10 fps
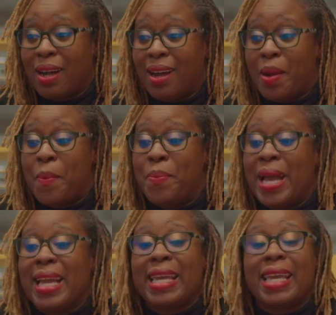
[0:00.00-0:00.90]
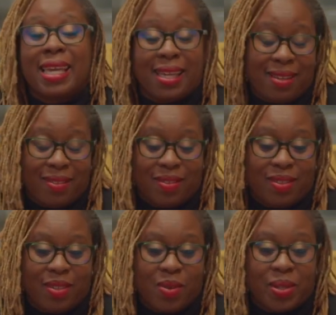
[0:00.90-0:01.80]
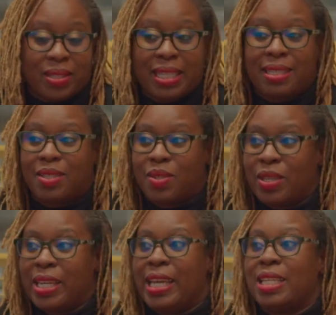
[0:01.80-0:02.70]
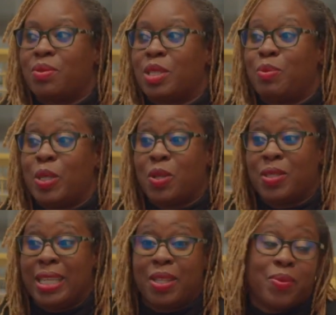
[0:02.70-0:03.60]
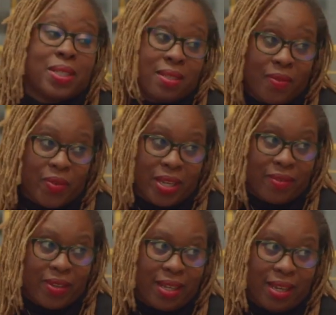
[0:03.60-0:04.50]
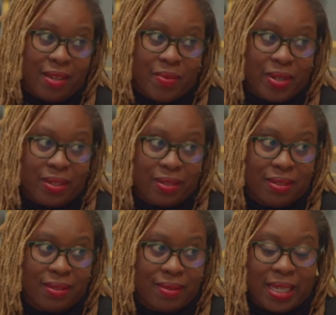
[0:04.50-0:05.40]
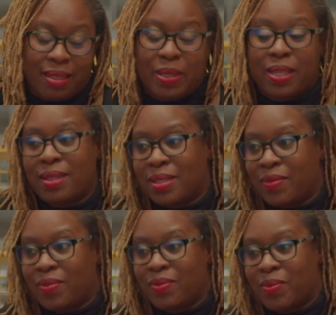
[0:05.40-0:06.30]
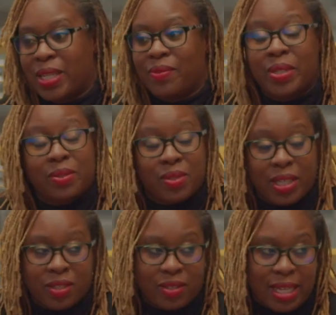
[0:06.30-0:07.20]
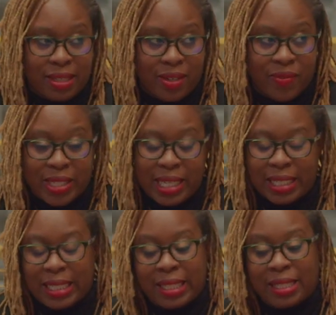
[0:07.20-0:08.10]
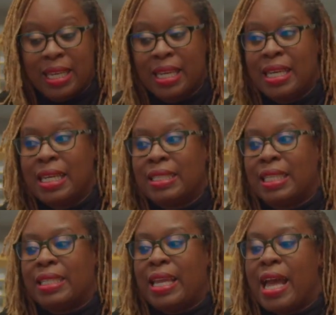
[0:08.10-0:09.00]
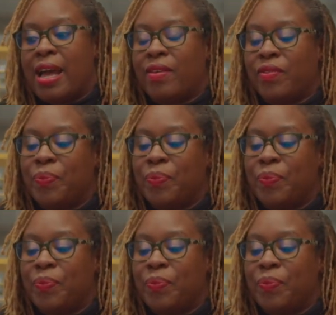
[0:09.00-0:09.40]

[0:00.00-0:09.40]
are begging the organization to engage with this because they're the ones suffering every day at work, right? Because of whatever intersectionality of identities that they have.